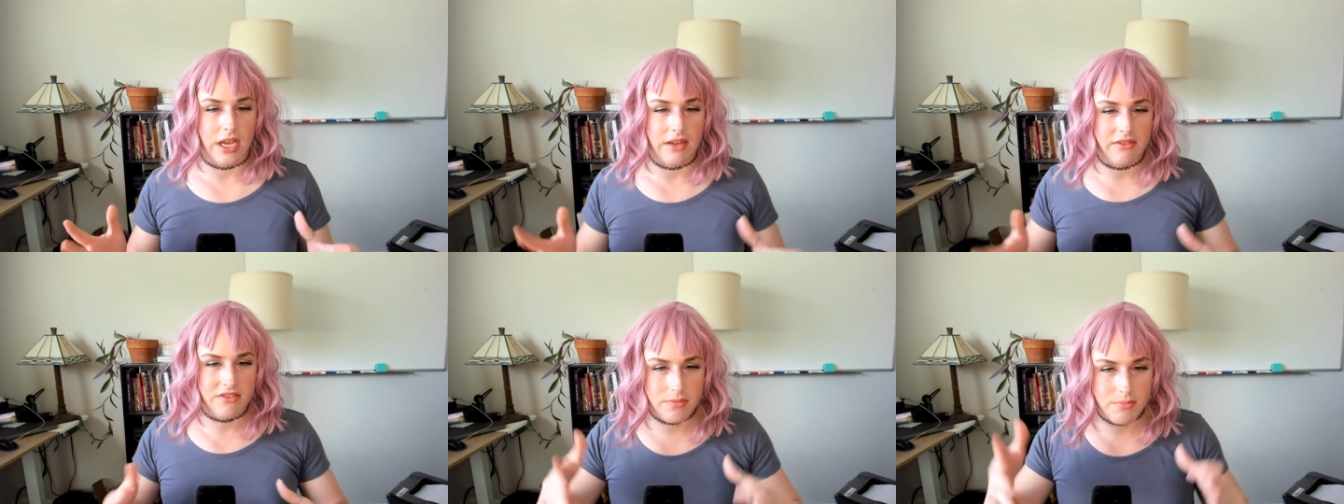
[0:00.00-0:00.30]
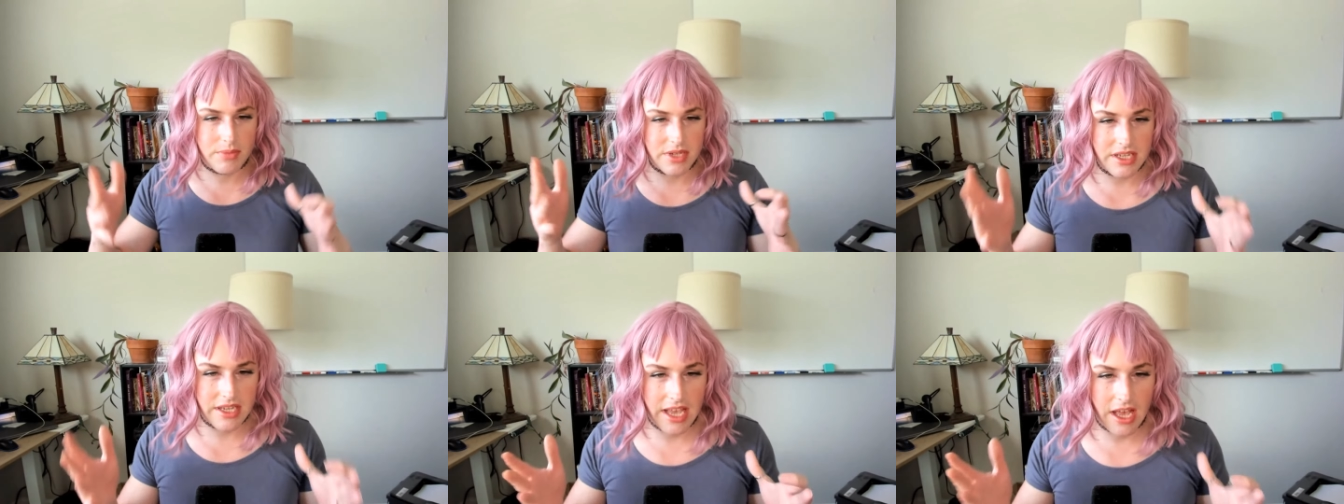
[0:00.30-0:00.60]
You have to
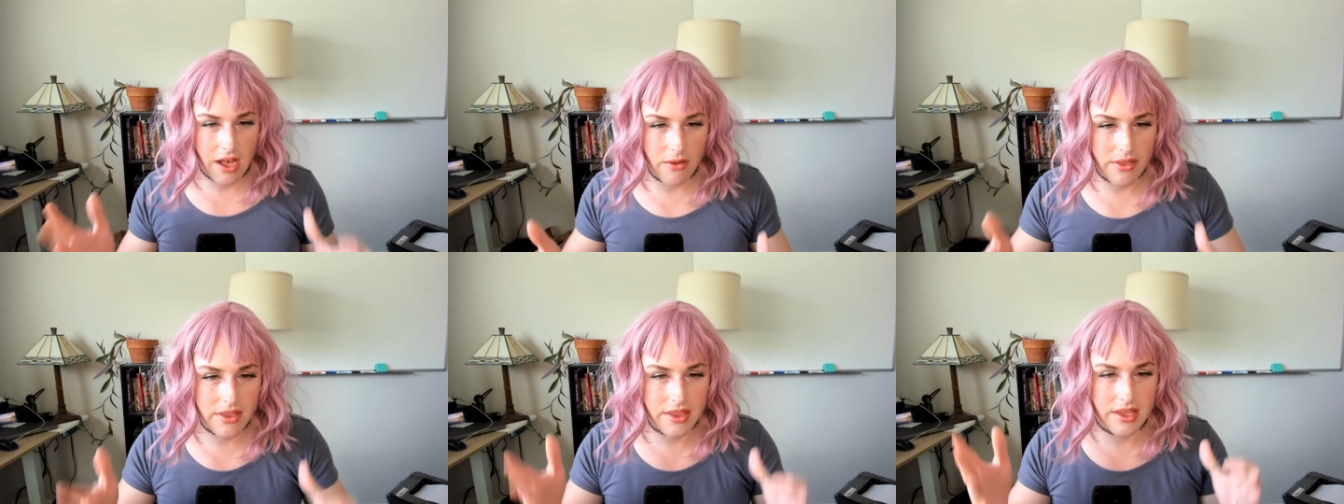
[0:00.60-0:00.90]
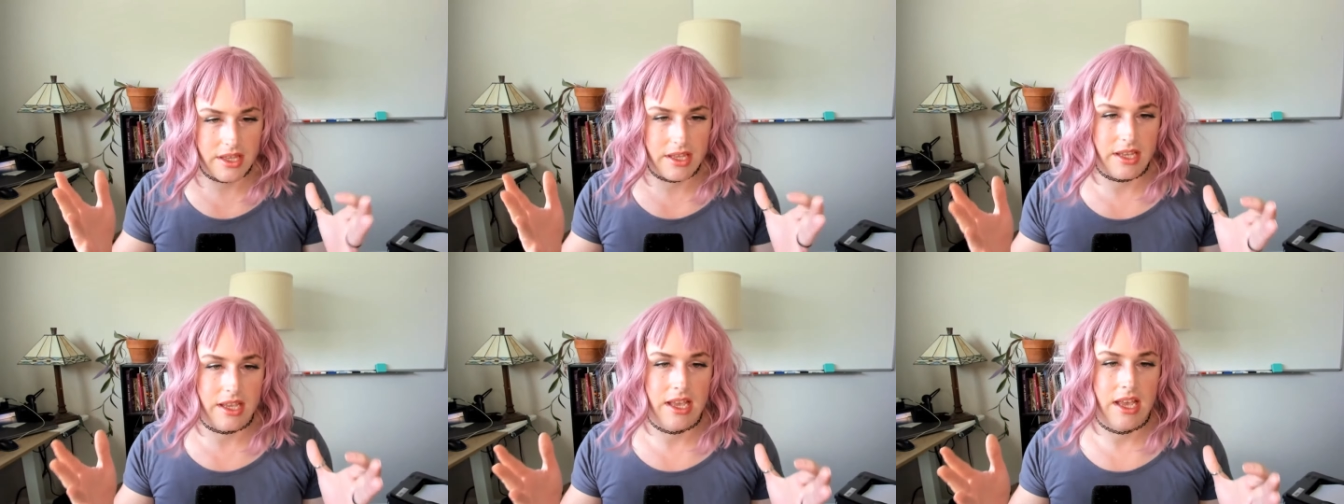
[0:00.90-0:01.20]
be
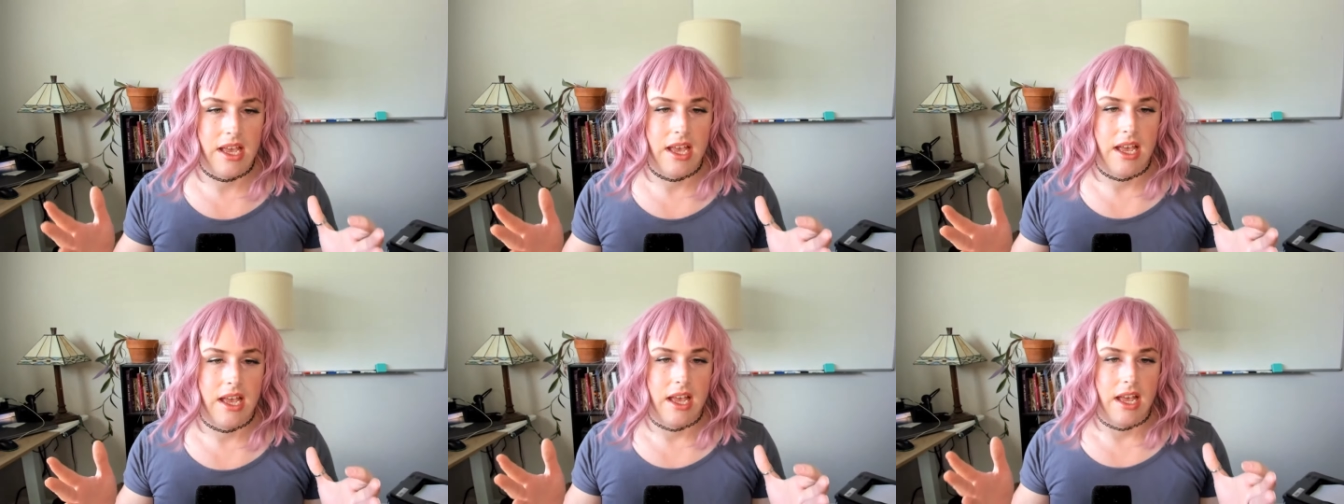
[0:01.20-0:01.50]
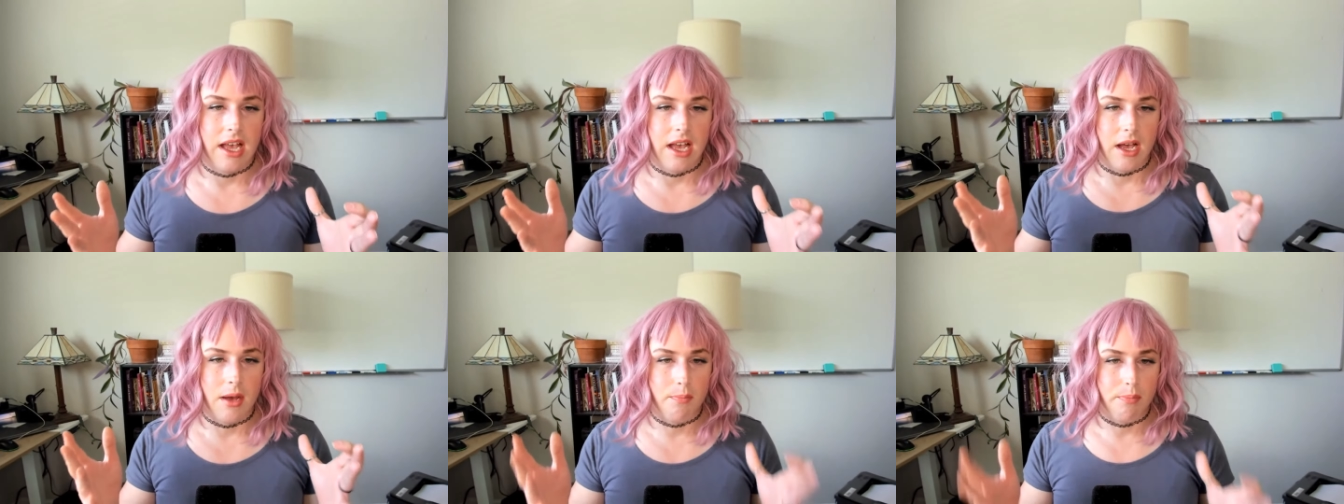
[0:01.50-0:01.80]
healthy
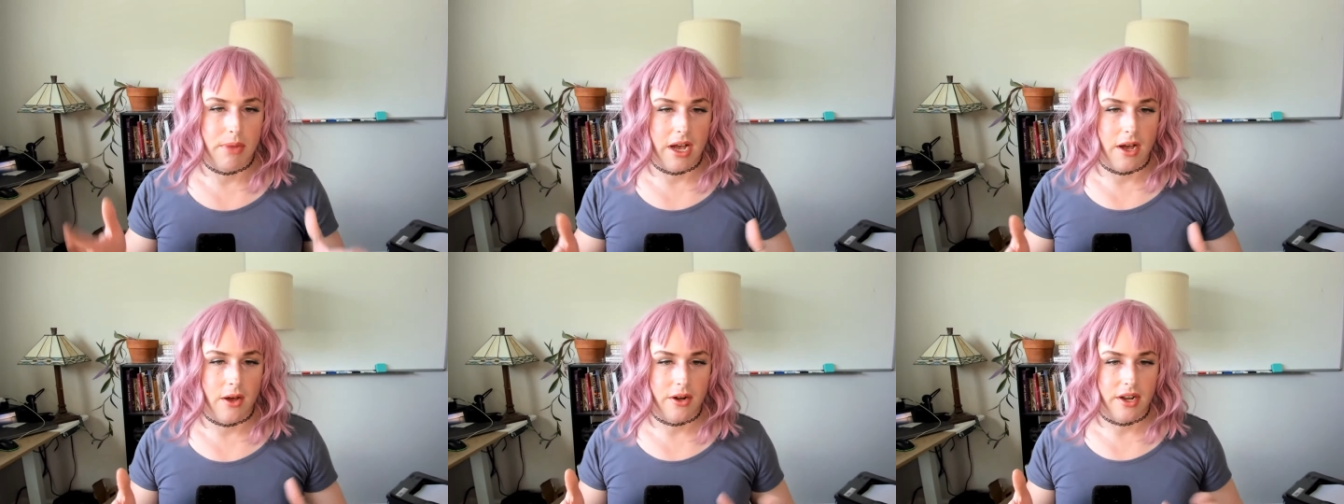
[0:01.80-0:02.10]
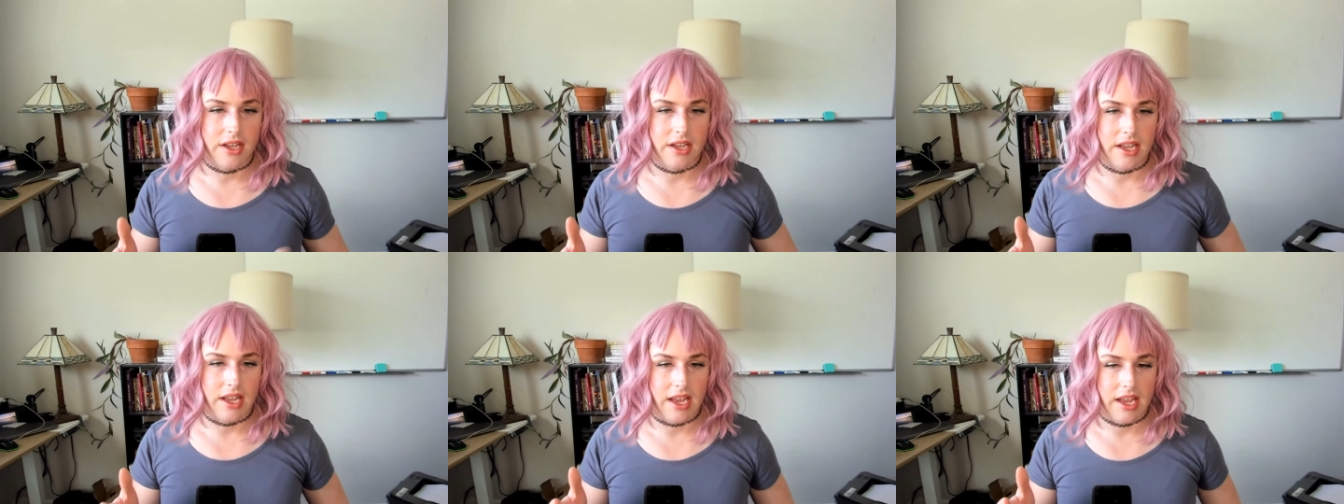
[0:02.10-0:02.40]
about
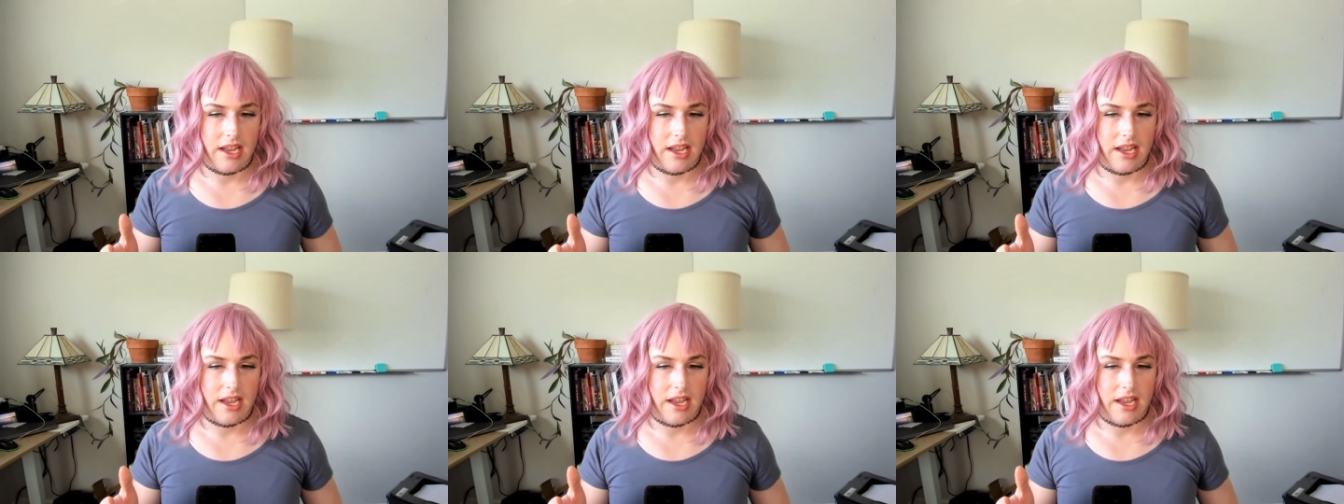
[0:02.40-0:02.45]
it.